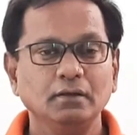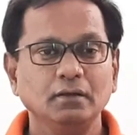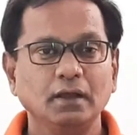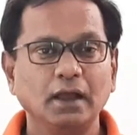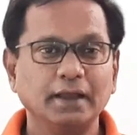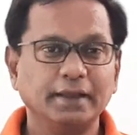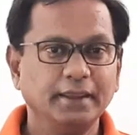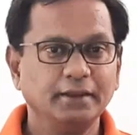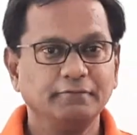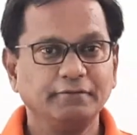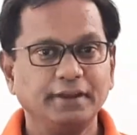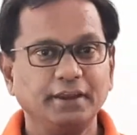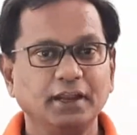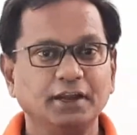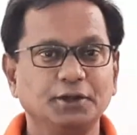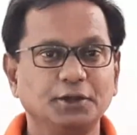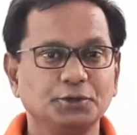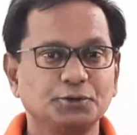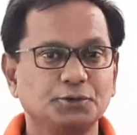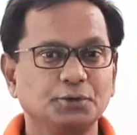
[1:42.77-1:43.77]
Again, we
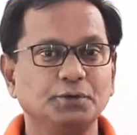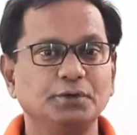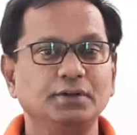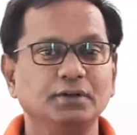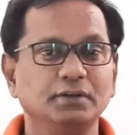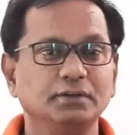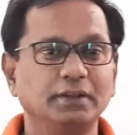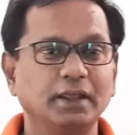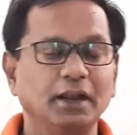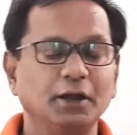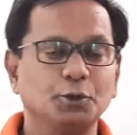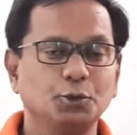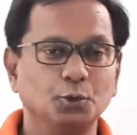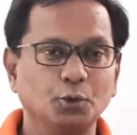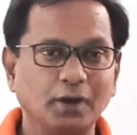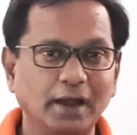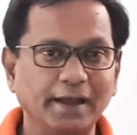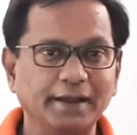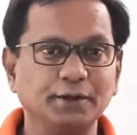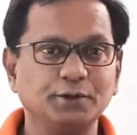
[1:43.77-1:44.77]
understood there are
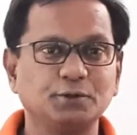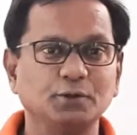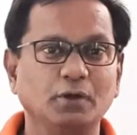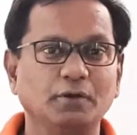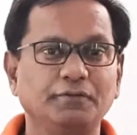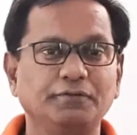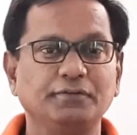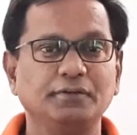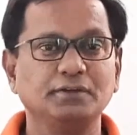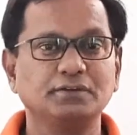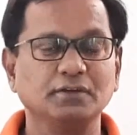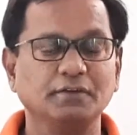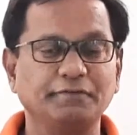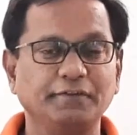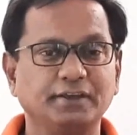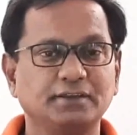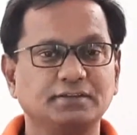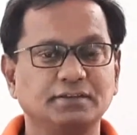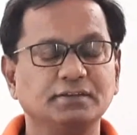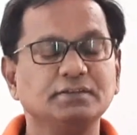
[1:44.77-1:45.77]
two kinds of
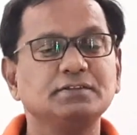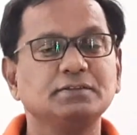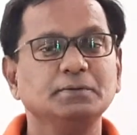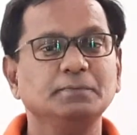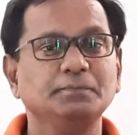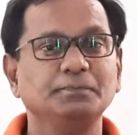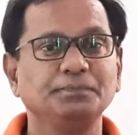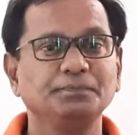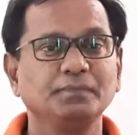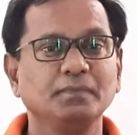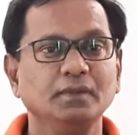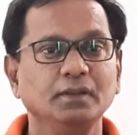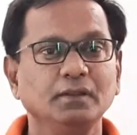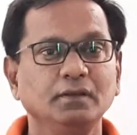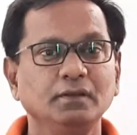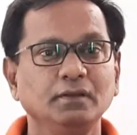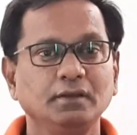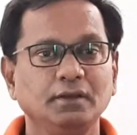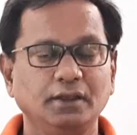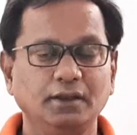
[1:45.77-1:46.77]
suffixes,
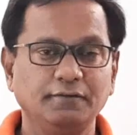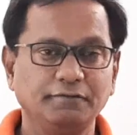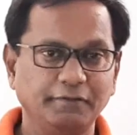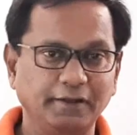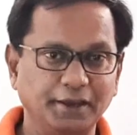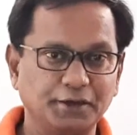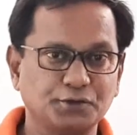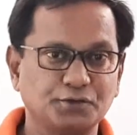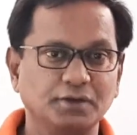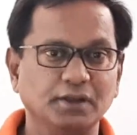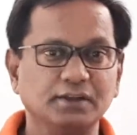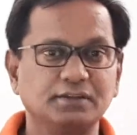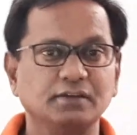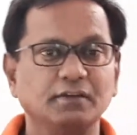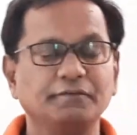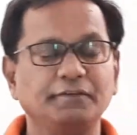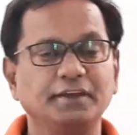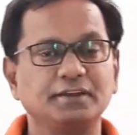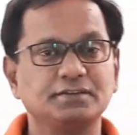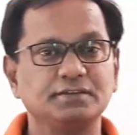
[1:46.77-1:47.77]
inflectional
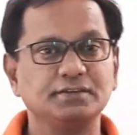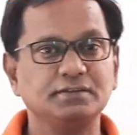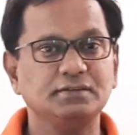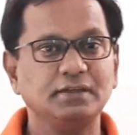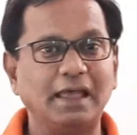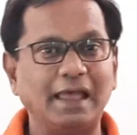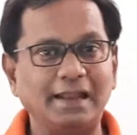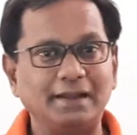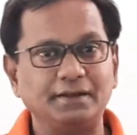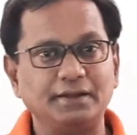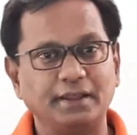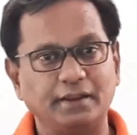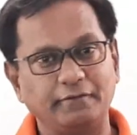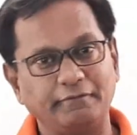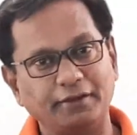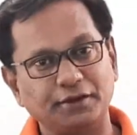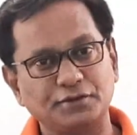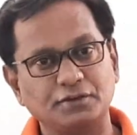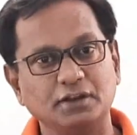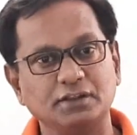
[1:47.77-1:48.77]
suffixes and
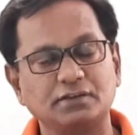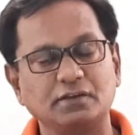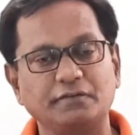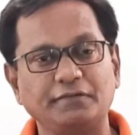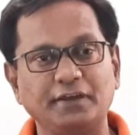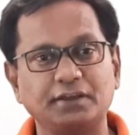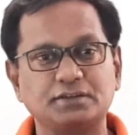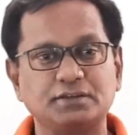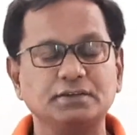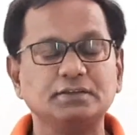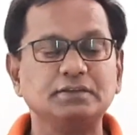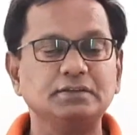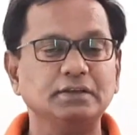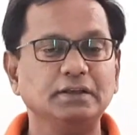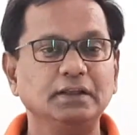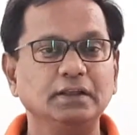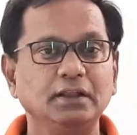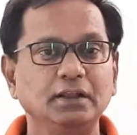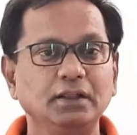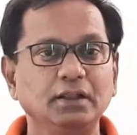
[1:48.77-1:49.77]
derivational suffixes.
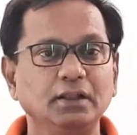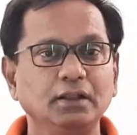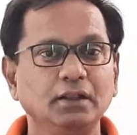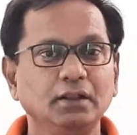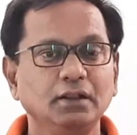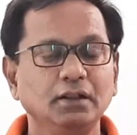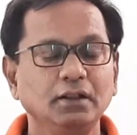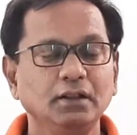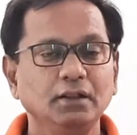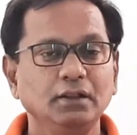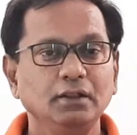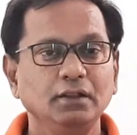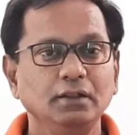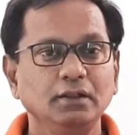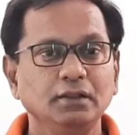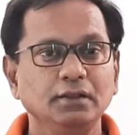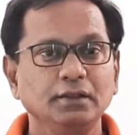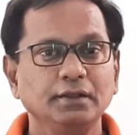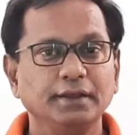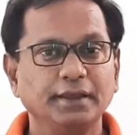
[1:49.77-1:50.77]

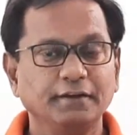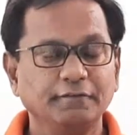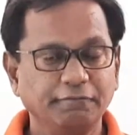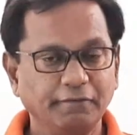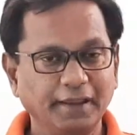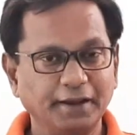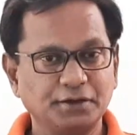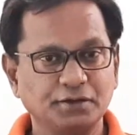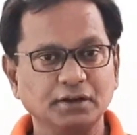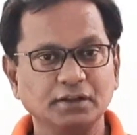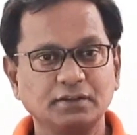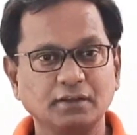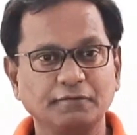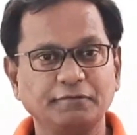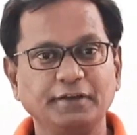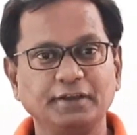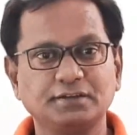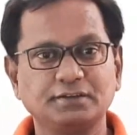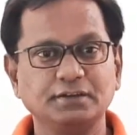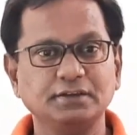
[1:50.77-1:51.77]
Inflectional
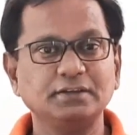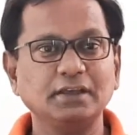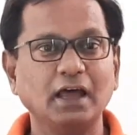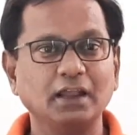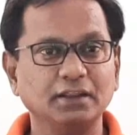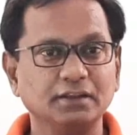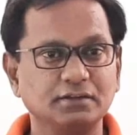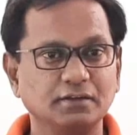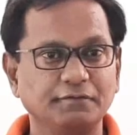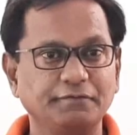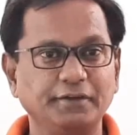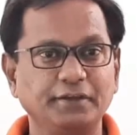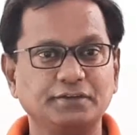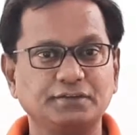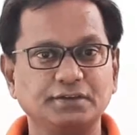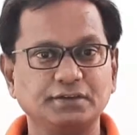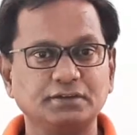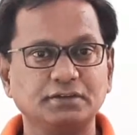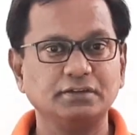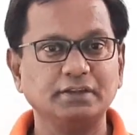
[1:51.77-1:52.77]
suffixes are the
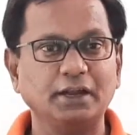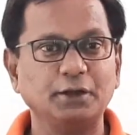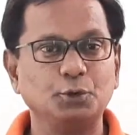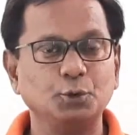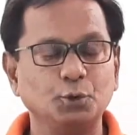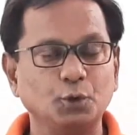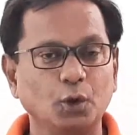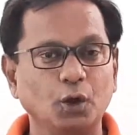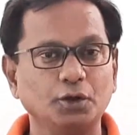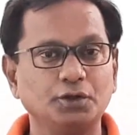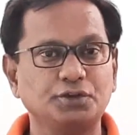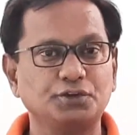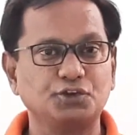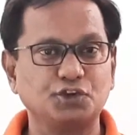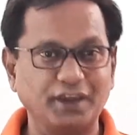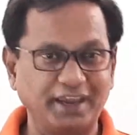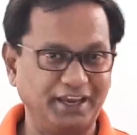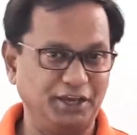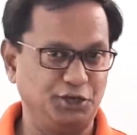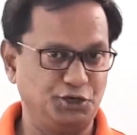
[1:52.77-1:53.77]
suffixes that do not
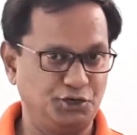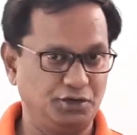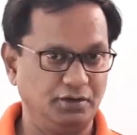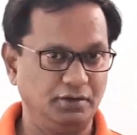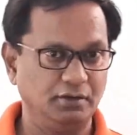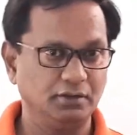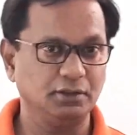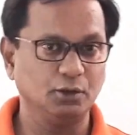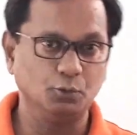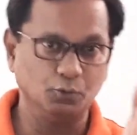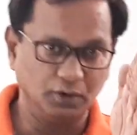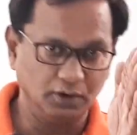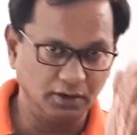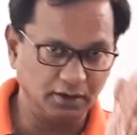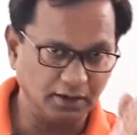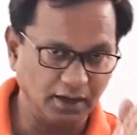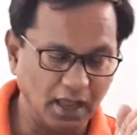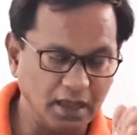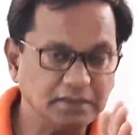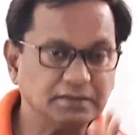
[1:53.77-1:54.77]
change the word
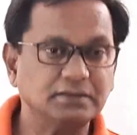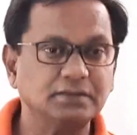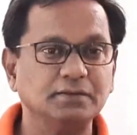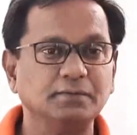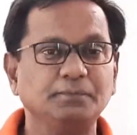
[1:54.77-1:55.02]
class.